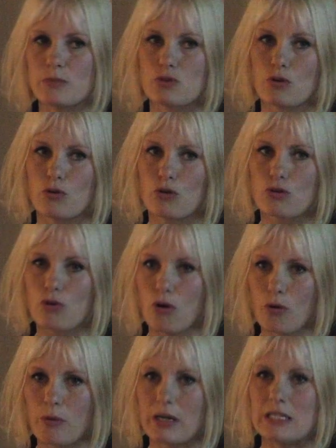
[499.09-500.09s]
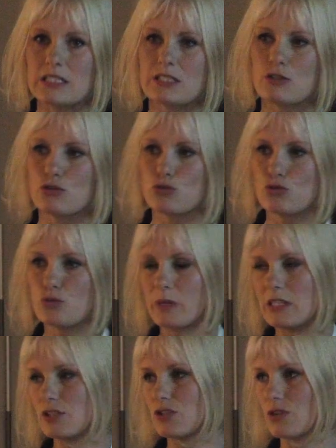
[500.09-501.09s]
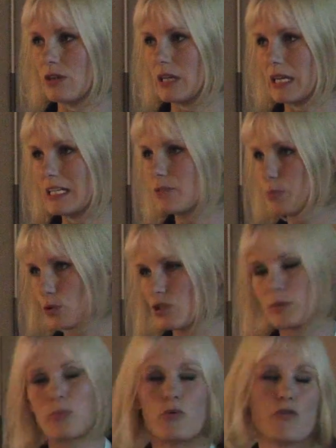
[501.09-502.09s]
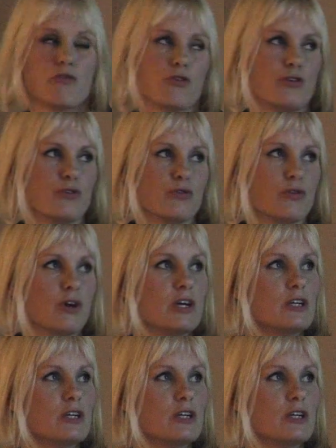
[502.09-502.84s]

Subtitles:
So not always the suspension is possible for you.